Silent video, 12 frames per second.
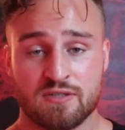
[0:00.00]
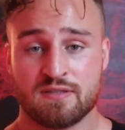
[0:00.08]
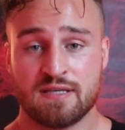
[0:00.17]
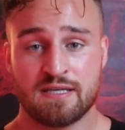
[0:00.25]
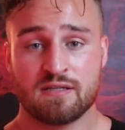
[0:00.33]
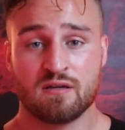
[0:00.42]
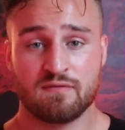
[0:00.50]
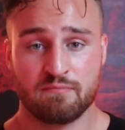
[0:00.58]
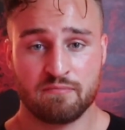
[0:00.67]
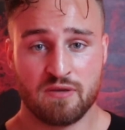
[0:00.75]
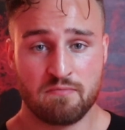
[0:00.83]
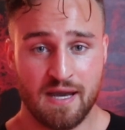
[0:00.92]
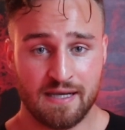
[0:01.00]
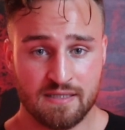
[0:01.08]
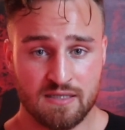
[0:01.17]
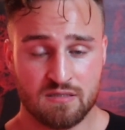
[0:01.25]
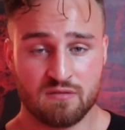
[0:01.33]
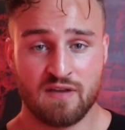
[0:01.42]
just thinking of the
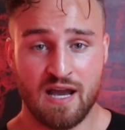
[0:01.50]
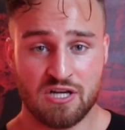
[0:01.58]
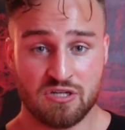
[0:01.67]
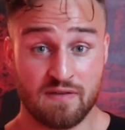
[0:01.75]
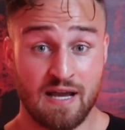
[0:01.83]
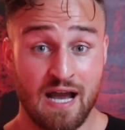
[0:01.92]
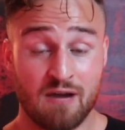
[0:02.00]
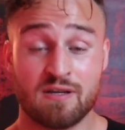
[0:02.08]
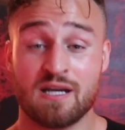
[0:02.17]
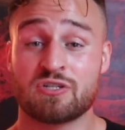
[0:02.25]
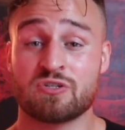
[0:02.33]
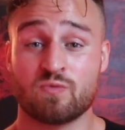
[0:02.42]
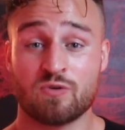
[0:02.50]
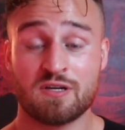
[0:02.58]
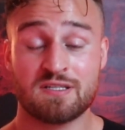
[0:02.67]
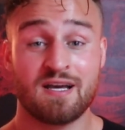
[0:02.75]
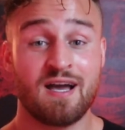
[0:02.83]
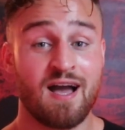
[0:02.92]
mechanism of action of how it actually
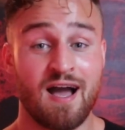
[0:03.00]
works,